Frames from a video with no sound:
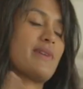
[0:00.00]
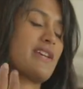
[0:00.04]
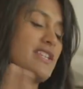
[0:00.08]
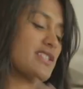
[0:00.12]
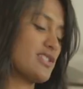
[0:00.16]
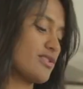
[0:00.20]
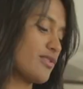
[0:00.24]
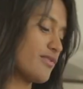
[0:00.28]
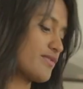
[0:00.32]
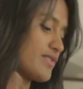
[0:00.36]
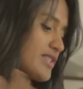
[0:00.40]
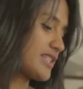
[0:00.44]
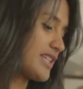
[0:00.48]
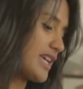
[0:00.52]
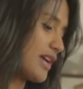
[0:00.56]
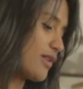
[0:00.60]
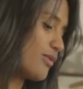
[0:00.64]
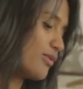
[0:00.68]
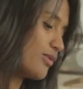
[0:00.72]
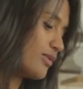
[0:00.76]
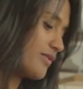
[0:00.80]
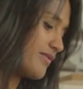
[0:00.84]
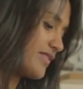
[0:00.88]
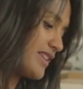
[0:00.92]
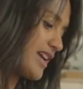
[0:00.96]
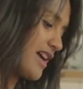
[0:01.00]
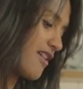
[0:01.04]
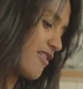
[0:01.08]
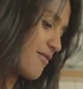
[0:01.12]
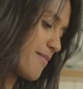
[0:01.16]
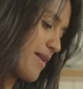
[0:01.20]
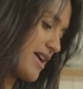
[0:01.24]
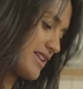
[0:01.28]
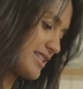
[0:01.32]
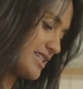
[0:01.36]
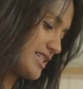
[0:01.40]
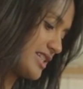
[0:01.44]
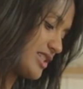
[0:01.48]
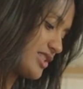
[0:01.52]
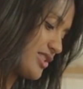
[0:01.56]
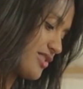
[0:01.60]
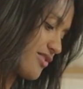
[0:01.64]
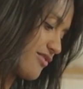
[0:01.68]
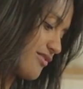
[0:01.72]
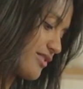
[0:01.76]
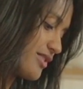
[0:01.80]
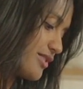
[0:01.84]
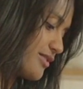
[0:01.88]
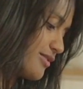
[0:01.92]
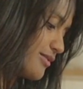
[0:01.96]
paste off to get all of the aromatics
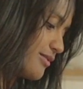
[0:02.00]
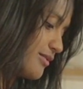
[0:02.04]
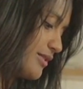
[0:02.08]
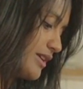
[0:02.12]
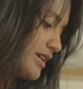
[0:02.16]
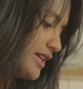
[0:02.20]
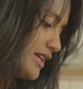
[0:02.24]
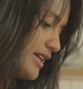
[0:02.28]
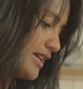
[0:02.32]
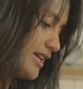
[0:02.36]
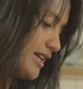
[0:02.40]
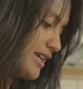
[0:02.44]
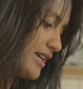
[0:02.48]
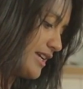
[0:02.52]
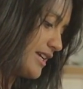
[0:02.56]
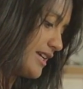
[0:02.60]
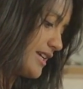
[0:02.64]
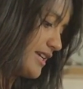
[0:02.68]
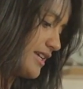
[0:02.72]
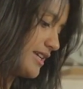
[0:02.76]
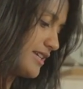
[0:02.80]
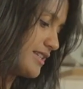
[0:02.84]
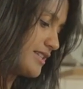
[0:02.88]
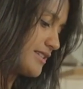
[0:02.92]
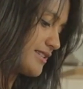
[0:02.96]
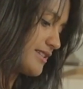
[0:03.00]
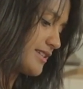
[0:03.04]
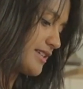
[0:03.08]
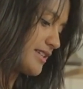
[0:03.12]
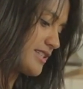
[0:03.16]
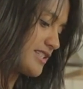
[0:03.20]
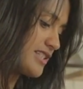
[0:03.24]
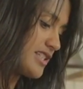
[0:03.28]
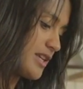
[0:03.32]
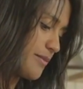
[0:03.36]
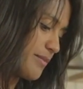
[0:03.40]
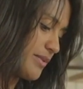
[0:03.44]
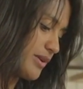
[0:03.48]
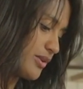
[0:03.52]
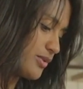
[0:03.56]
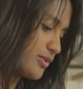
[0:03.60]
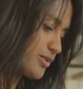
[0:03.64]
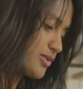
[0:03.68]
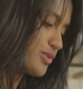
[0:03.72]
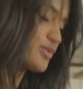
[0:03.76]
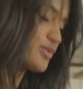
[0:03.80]
through is a typical